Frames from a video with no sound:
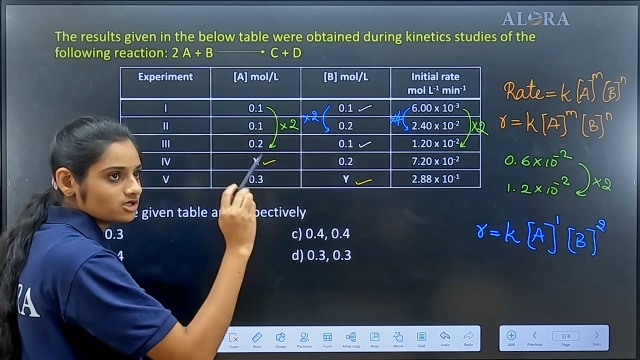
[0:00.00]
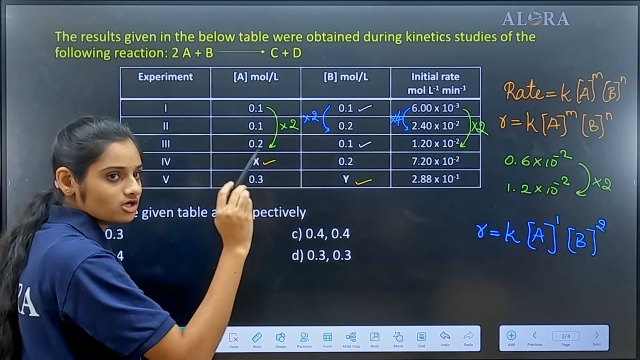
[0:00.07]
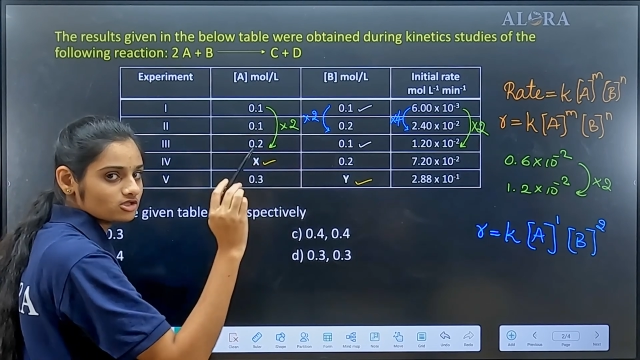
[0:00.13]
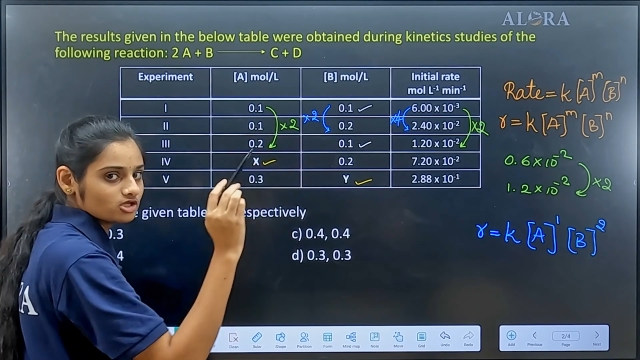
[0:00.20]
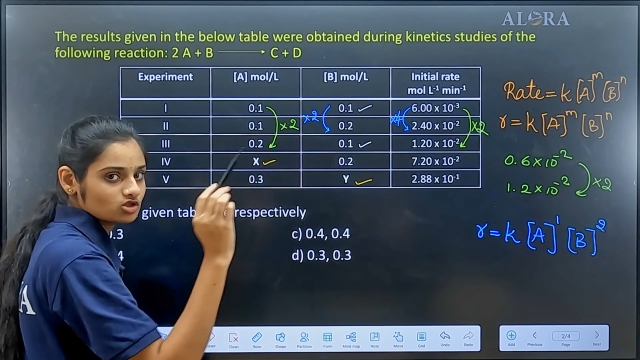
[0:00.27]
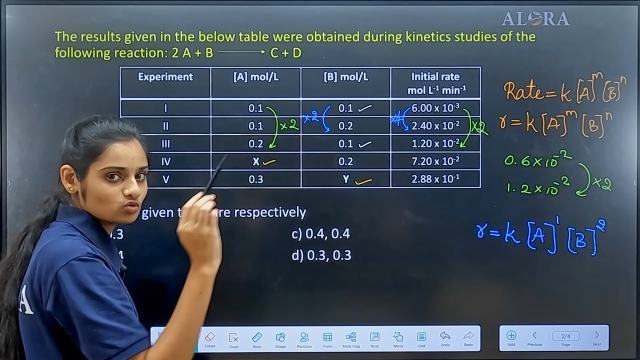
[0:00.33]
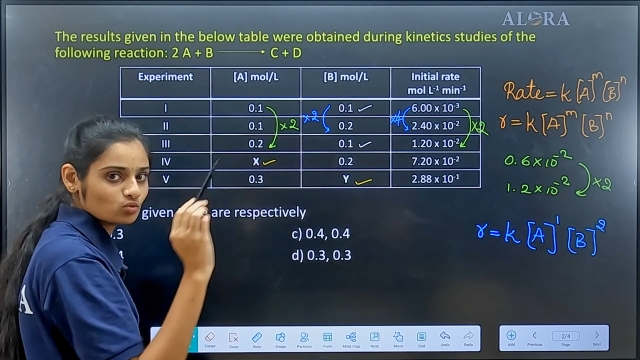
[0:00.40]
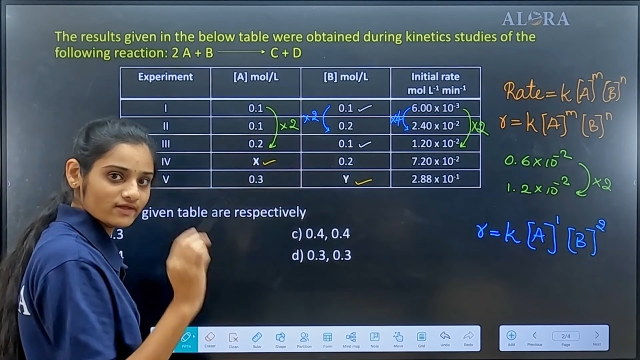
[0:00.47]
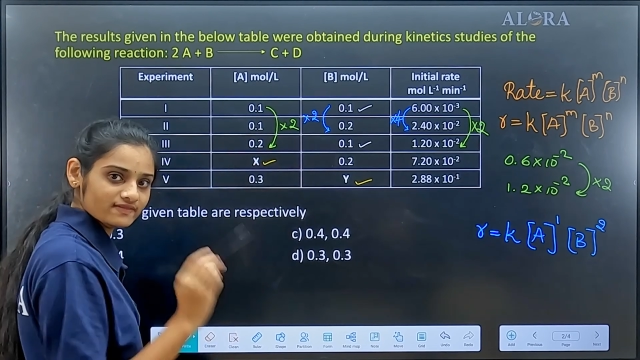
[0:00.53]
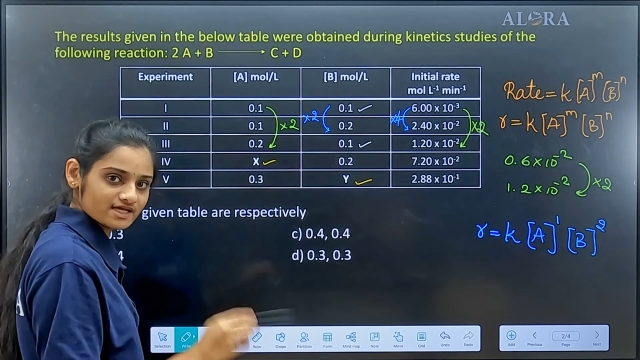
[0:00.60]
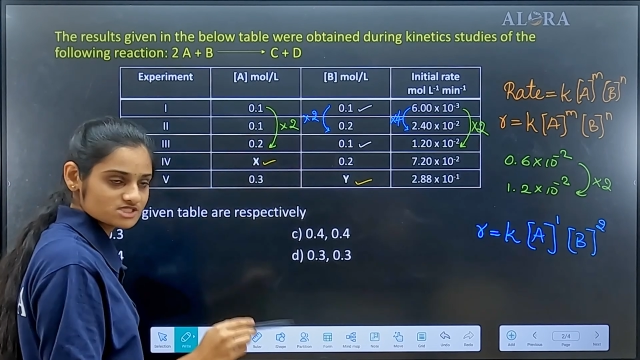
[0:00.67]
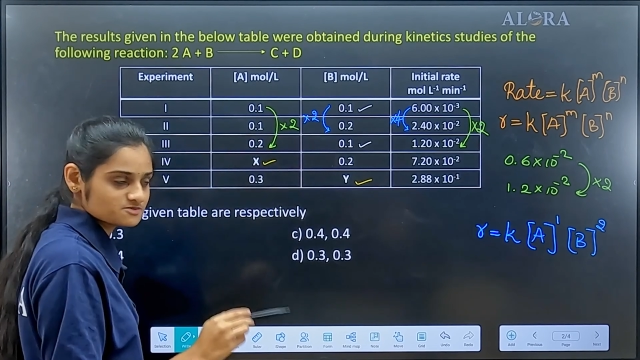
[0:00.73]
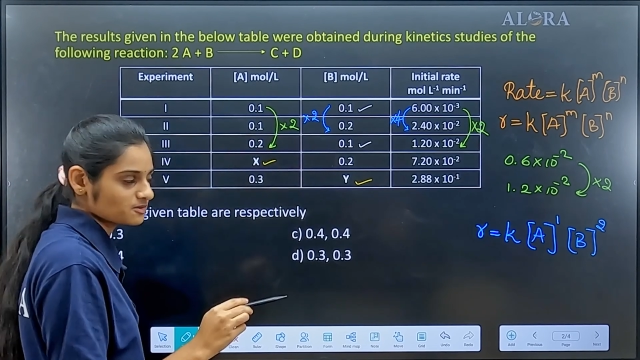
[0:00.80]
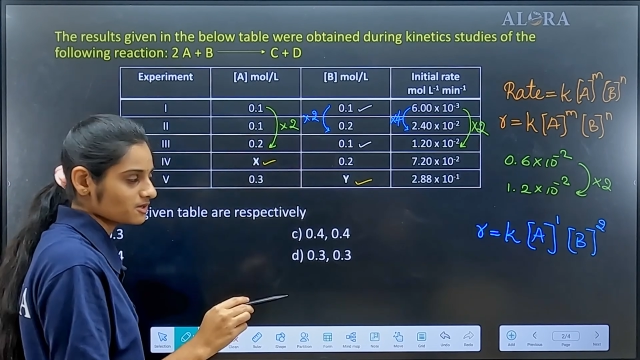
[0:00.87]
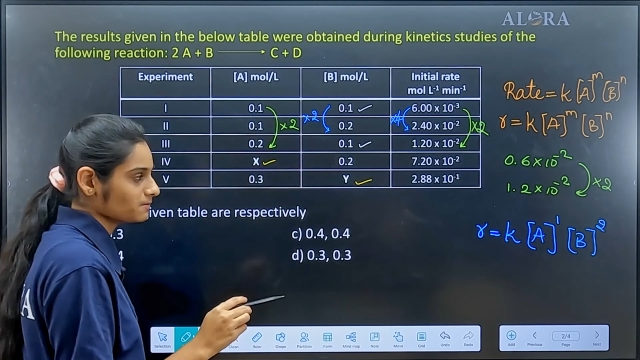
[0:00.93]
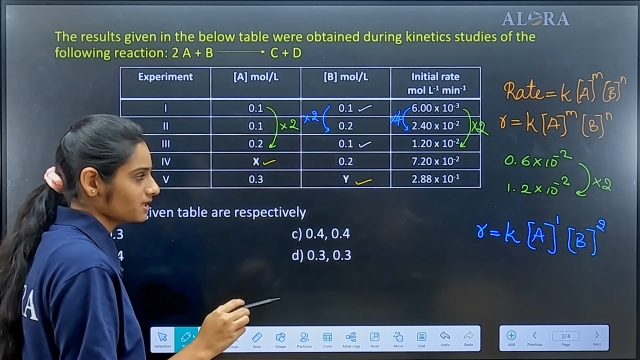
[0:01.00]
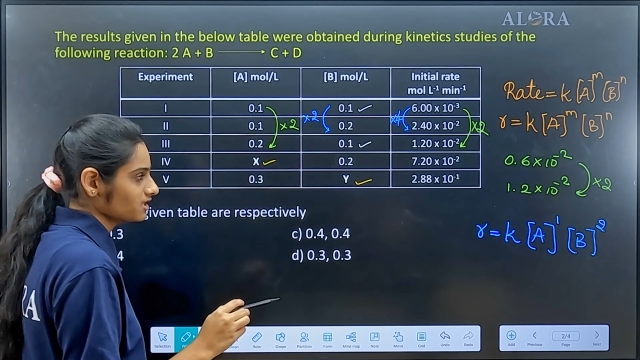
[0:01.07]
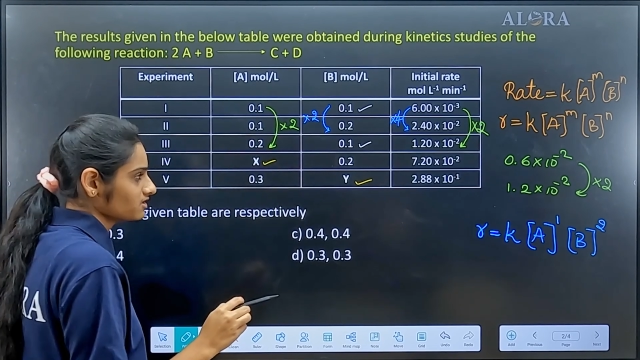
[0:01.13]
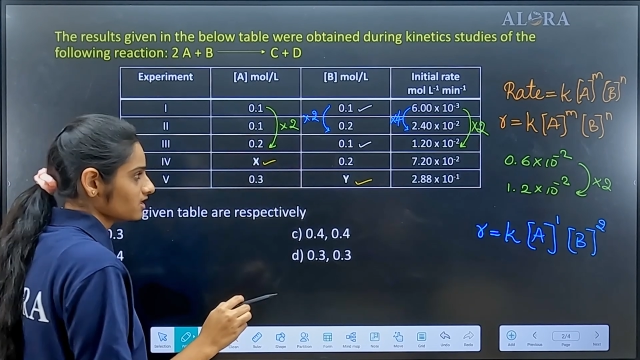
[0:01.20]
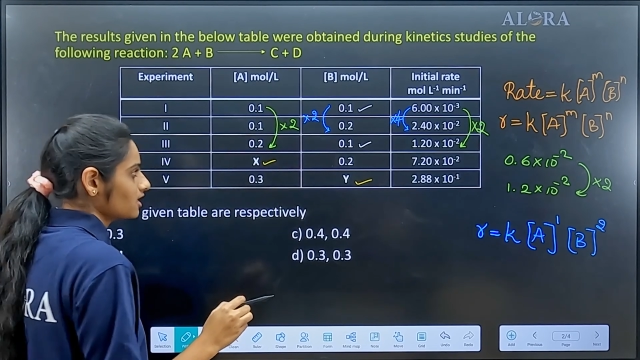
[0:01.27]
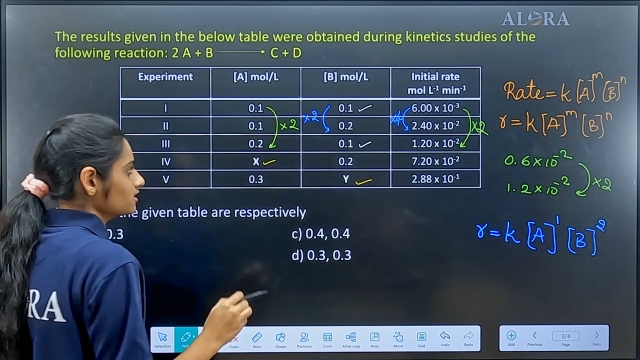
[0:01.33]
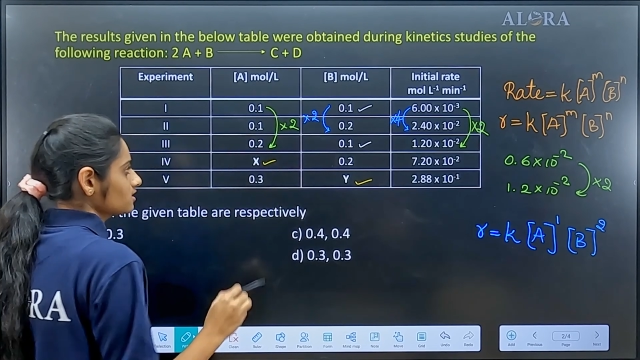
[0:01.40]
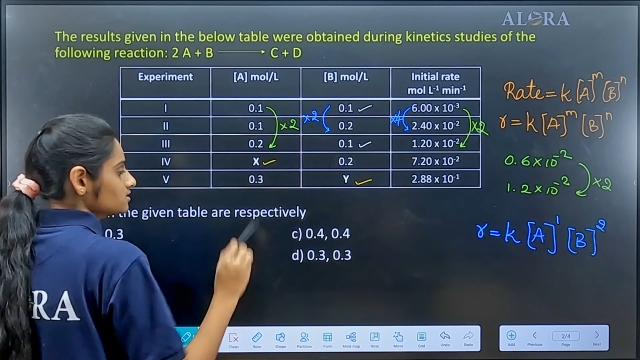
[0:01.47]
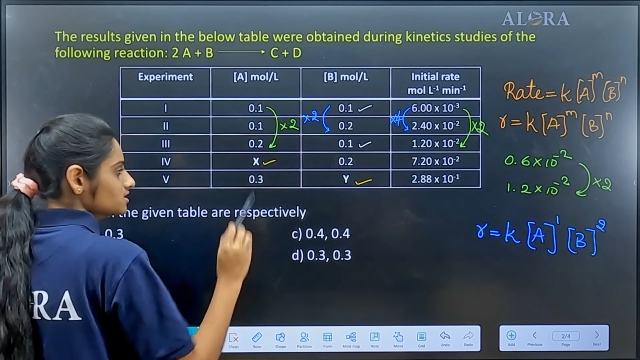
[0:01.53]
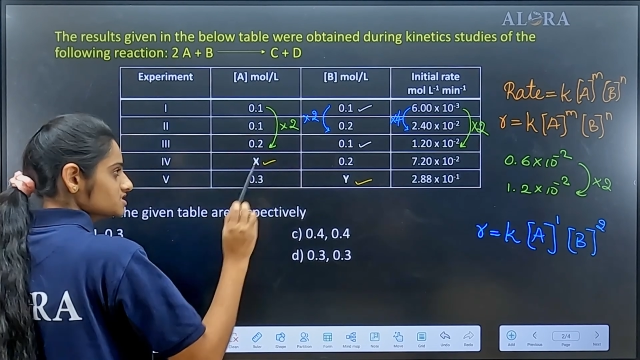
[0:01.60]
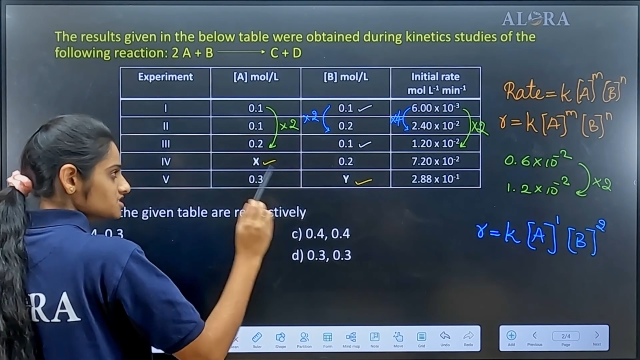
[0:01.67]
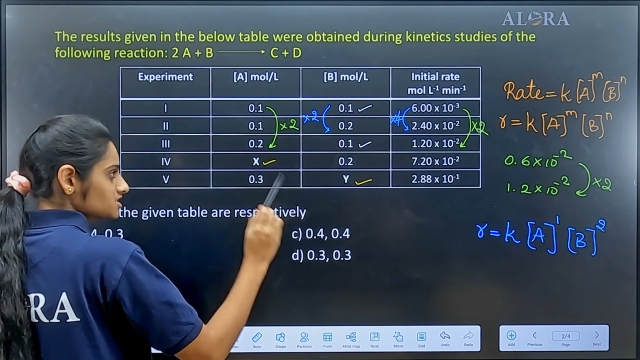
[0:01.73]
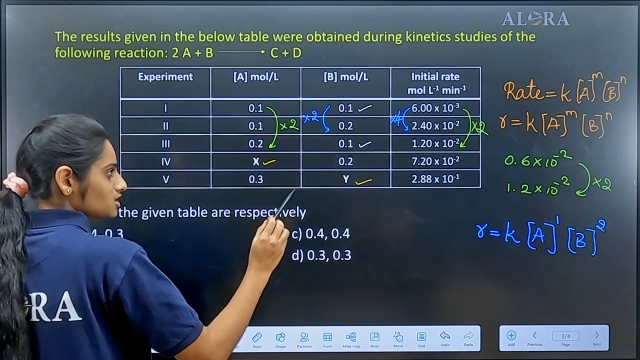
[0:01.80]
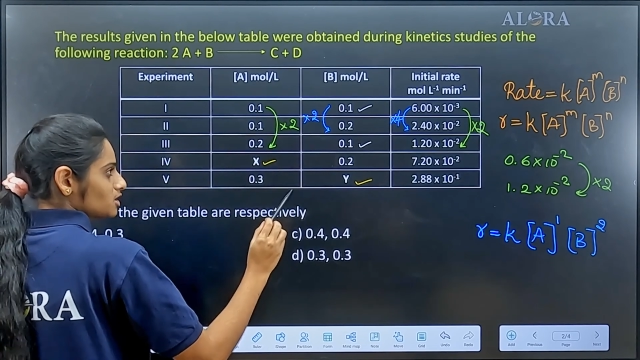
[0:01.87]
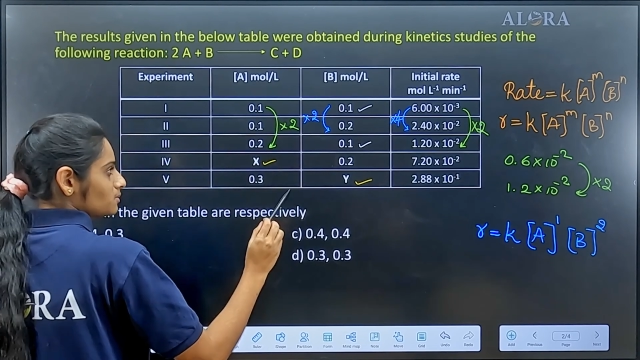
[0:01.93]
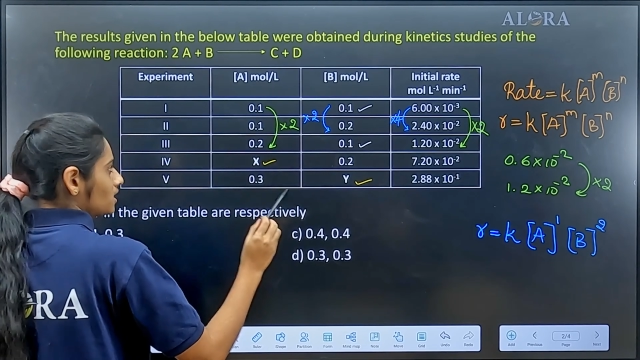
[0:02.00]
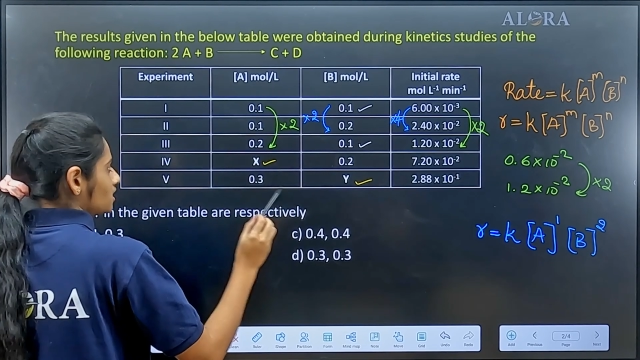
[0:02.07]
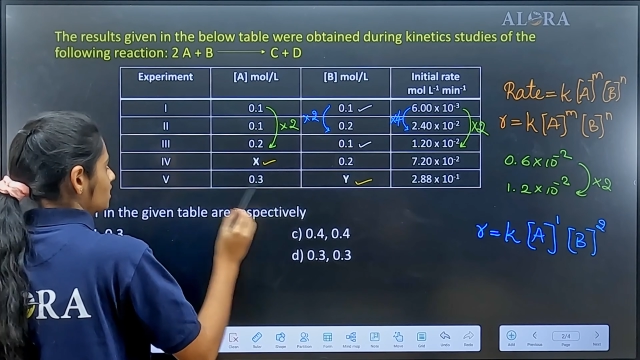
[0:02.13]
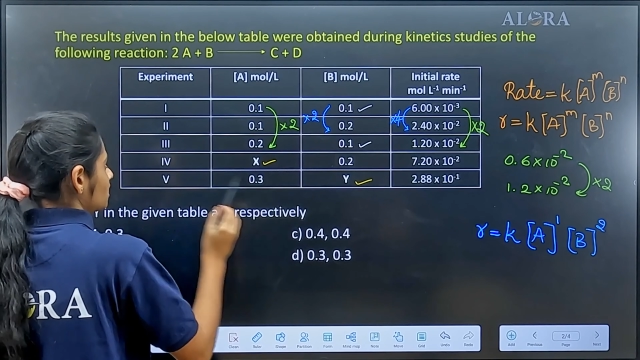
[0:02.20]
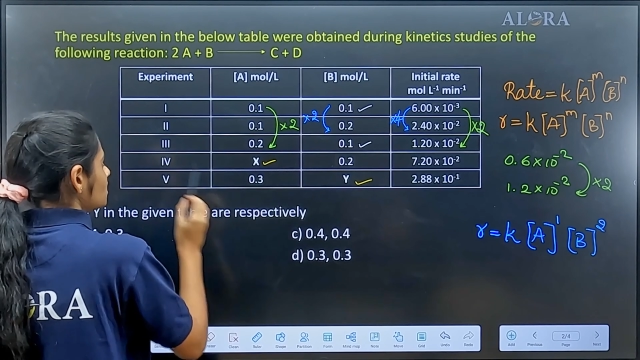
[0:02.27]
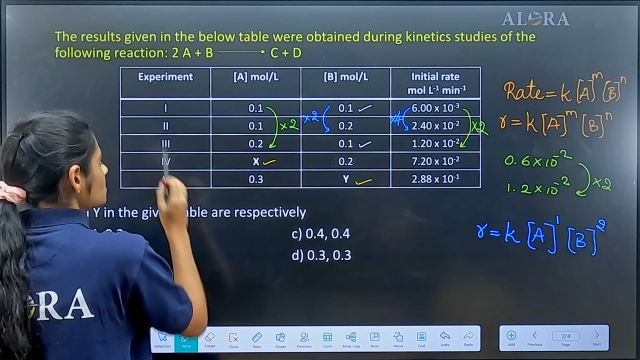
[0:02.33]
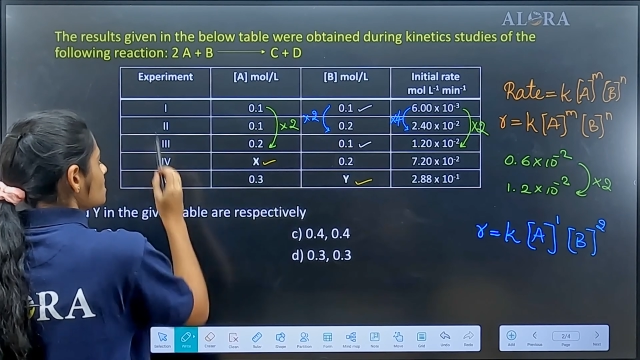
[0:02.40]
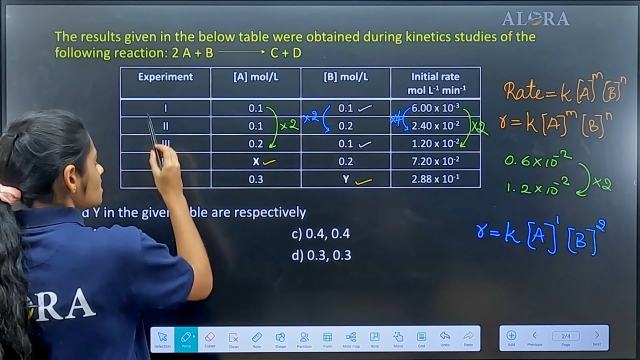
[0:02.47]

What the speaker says: yadadu one experiment consider madana.